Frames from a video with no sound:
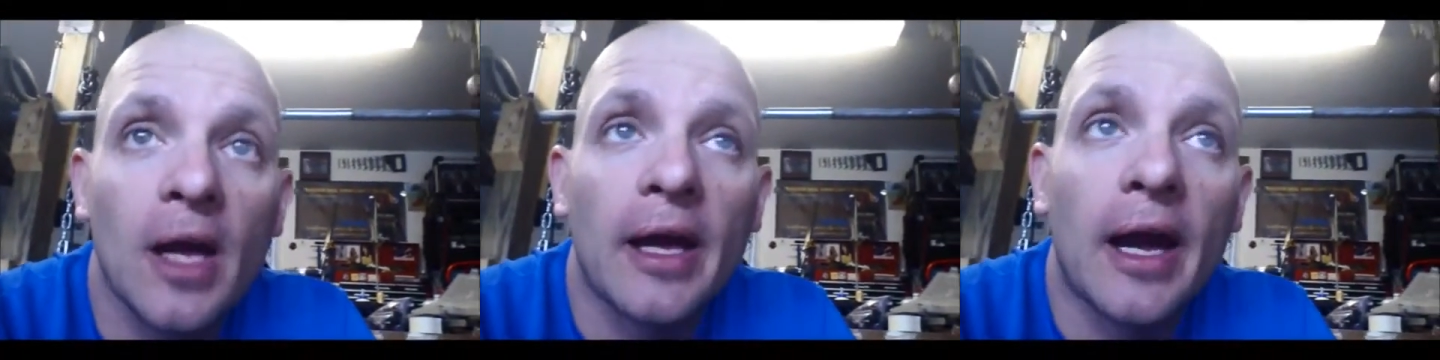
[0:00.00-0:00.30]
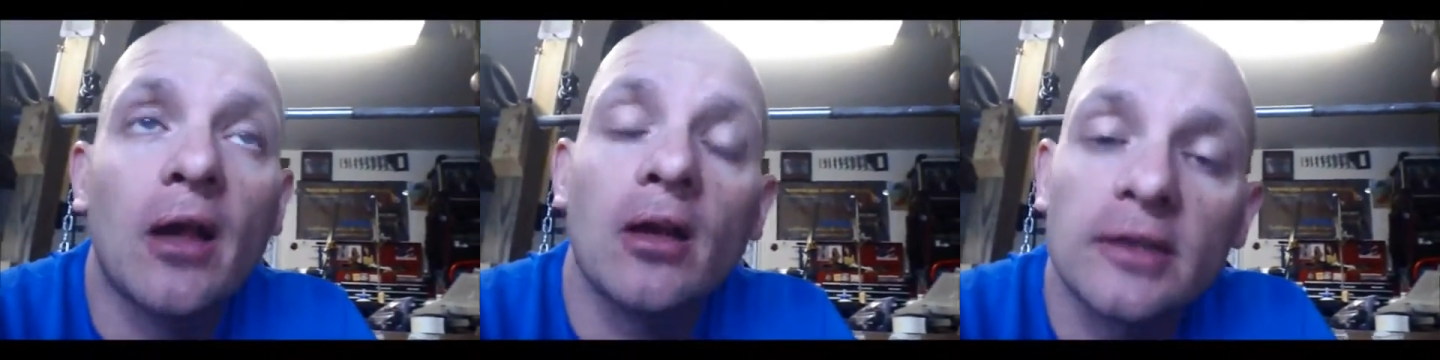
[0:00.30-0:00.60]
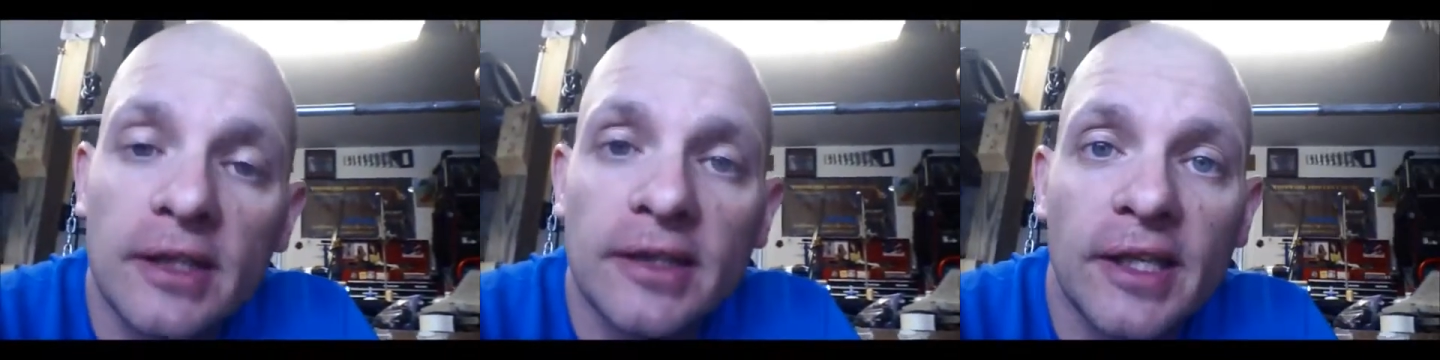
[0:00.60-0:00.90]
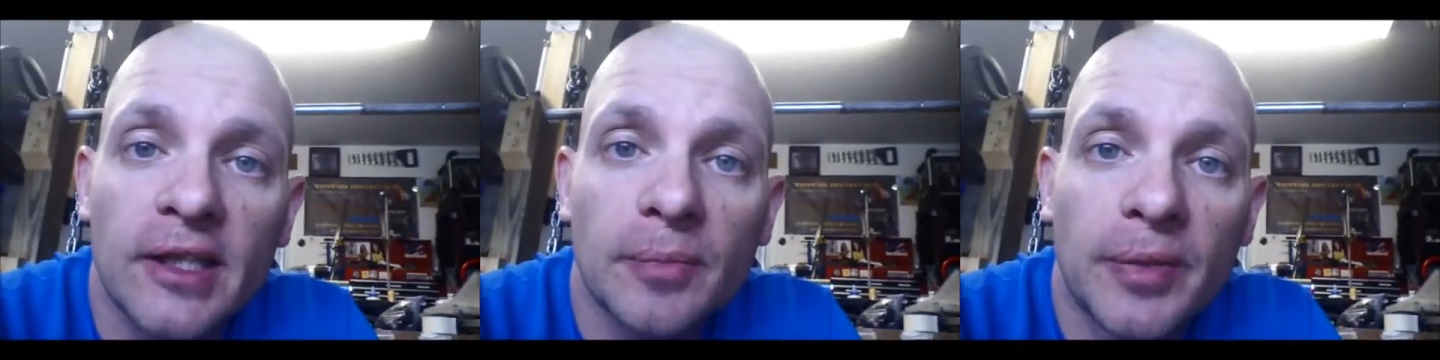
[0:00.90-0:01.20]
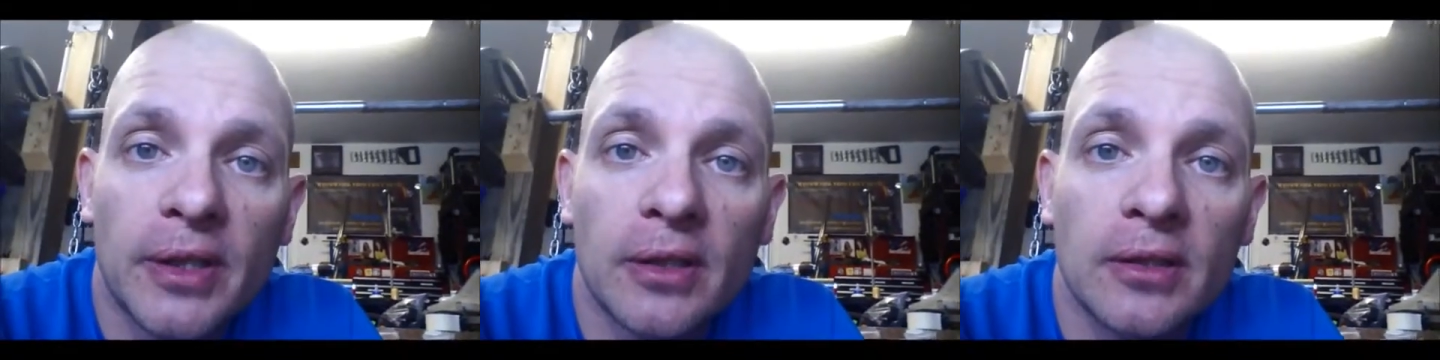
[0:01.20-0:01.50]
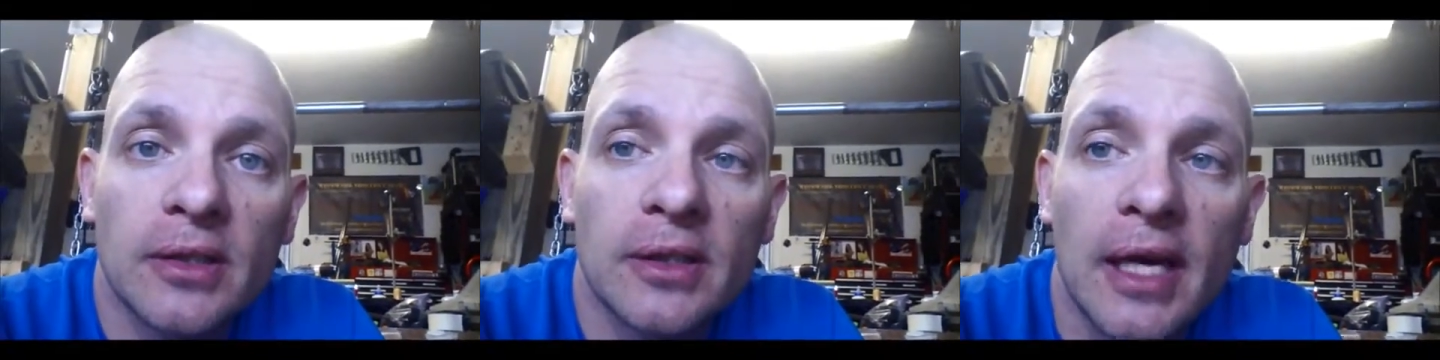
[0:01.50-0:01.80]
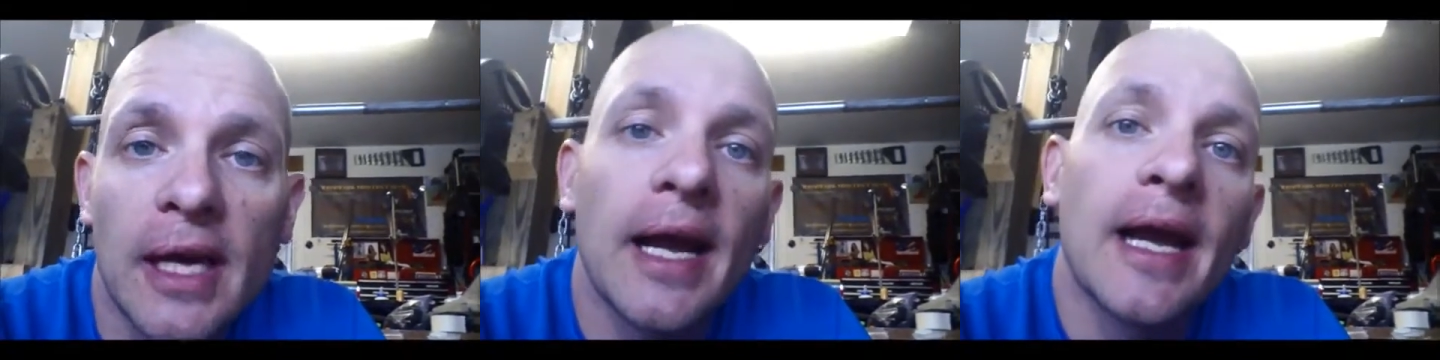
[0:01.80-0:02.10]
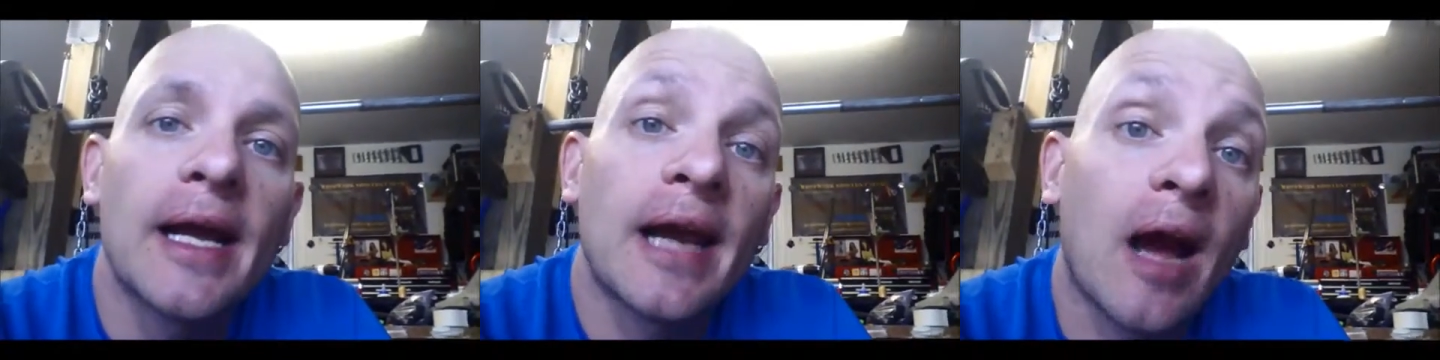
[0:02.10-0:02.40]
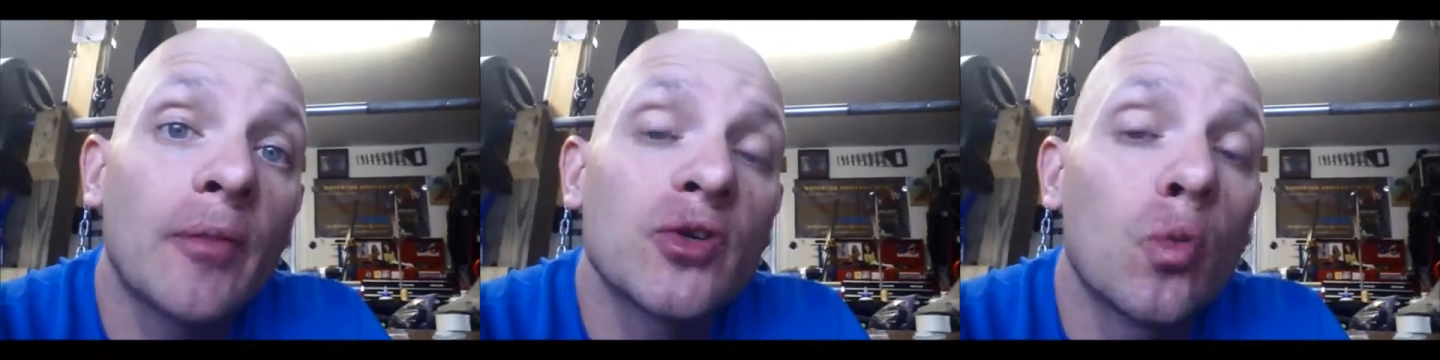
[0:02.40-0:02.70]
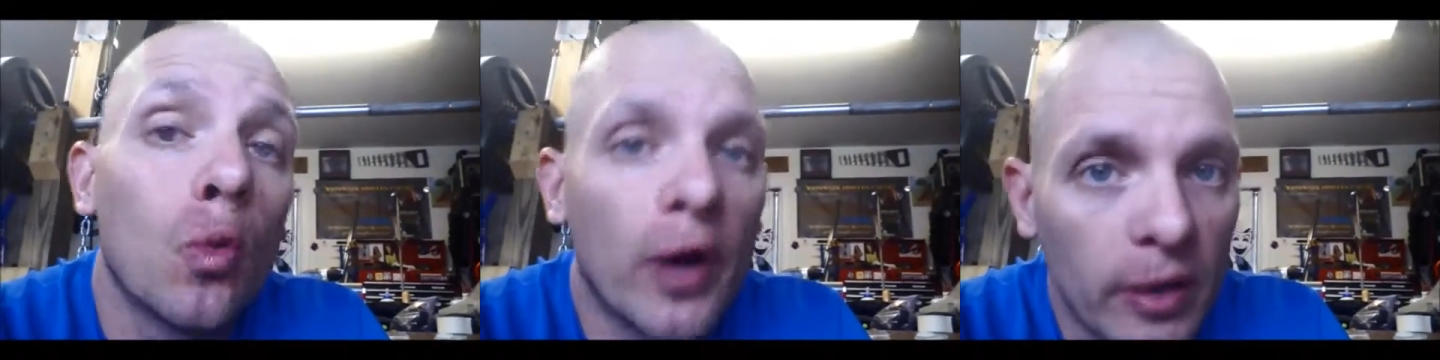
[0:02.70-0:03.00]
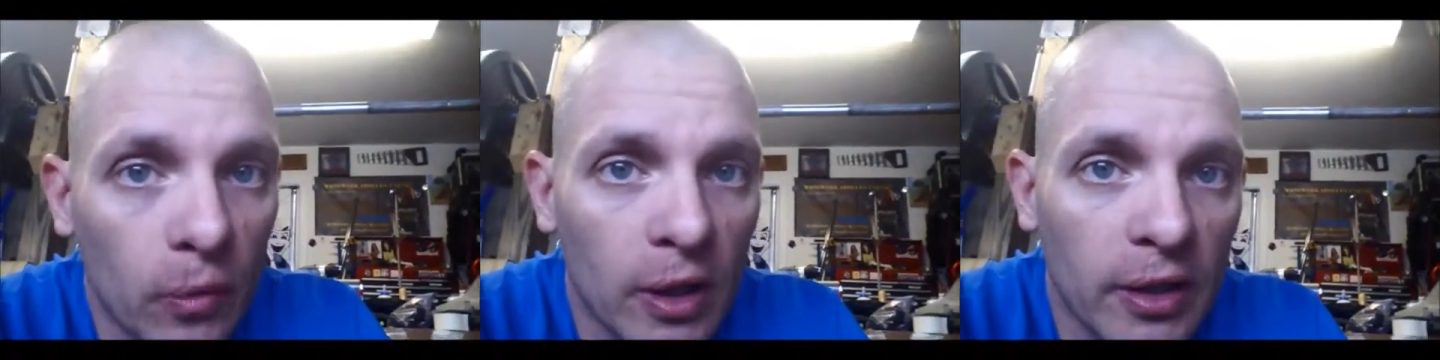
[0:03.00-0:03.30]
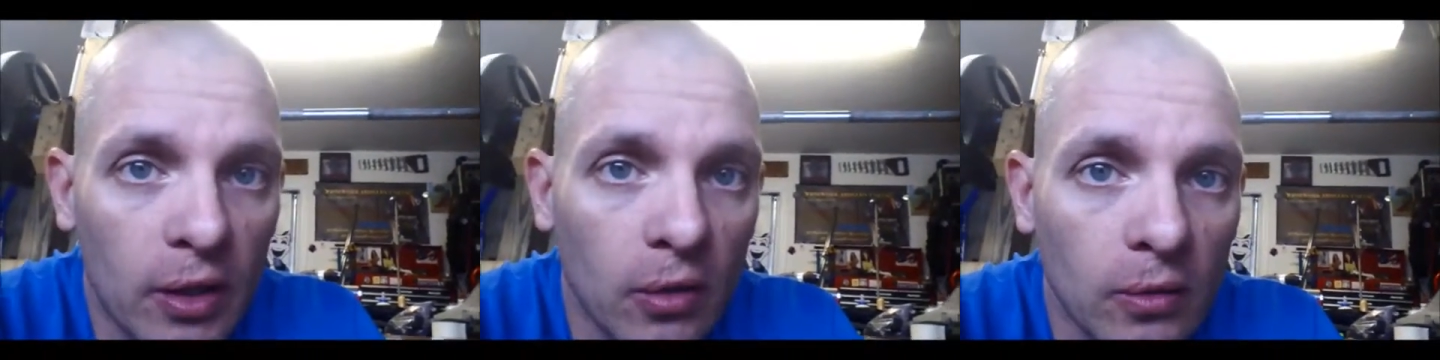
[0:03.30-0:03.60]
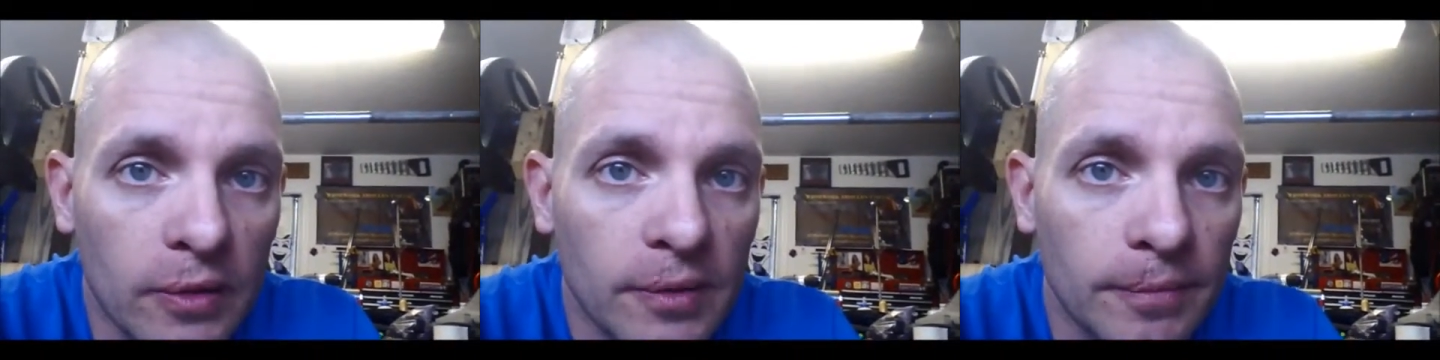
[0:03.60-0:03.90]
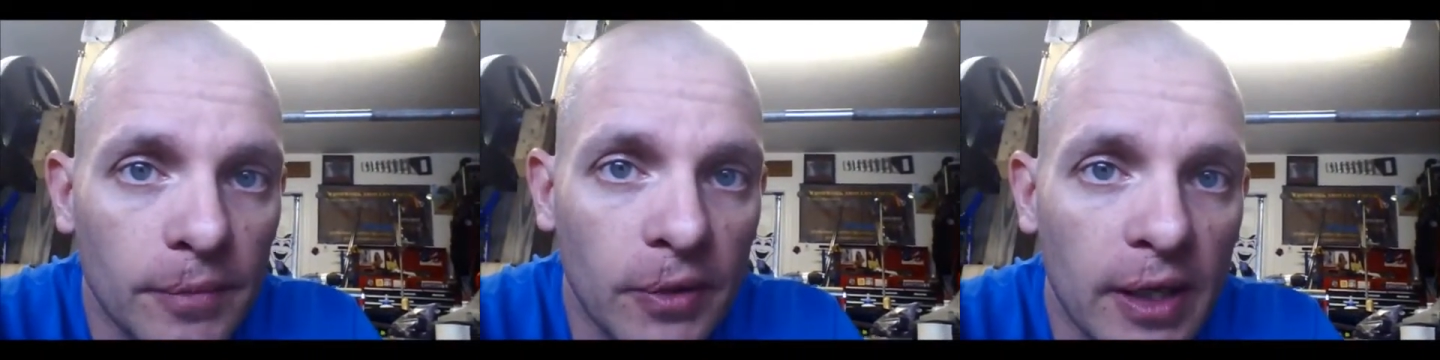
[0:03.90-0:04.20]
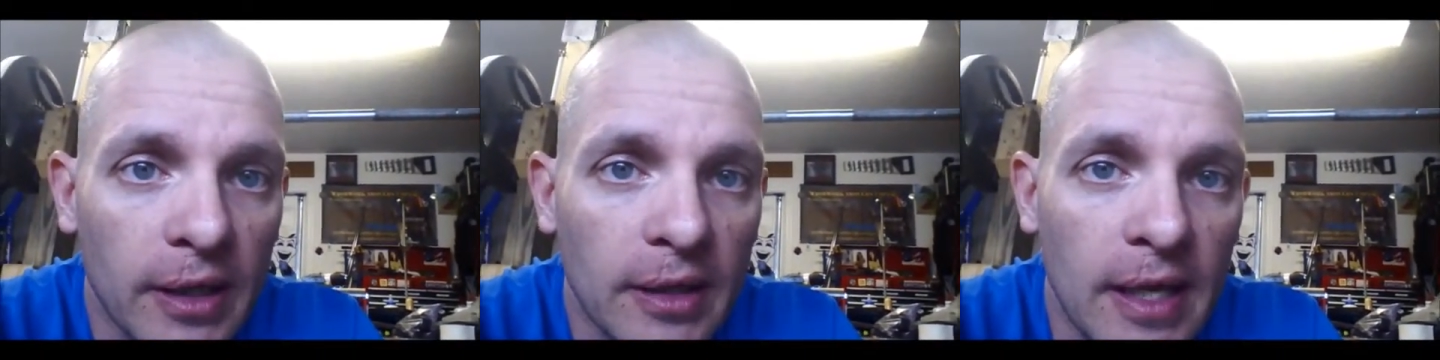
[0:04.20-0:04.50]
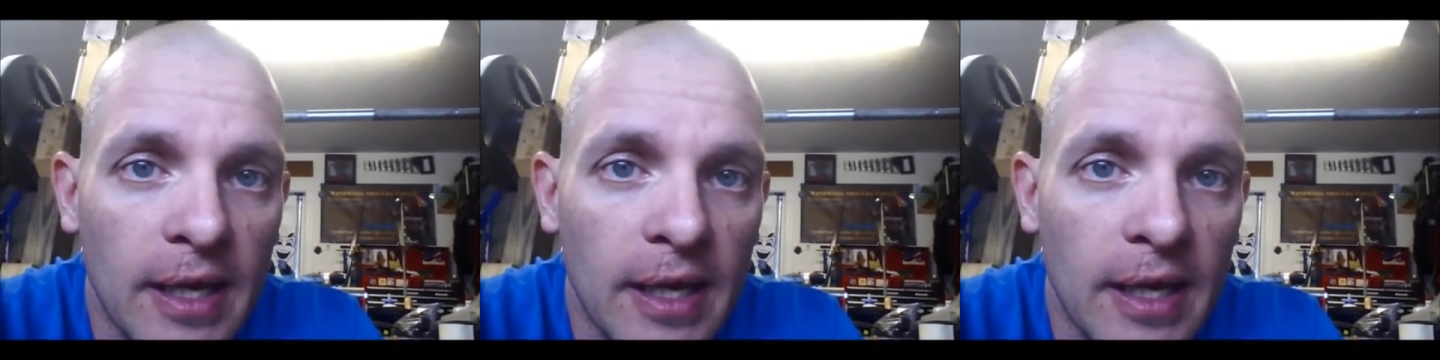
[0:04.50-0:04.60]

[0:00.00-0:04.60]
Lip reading: how long did it take to build, and how much weight will it hold, okay?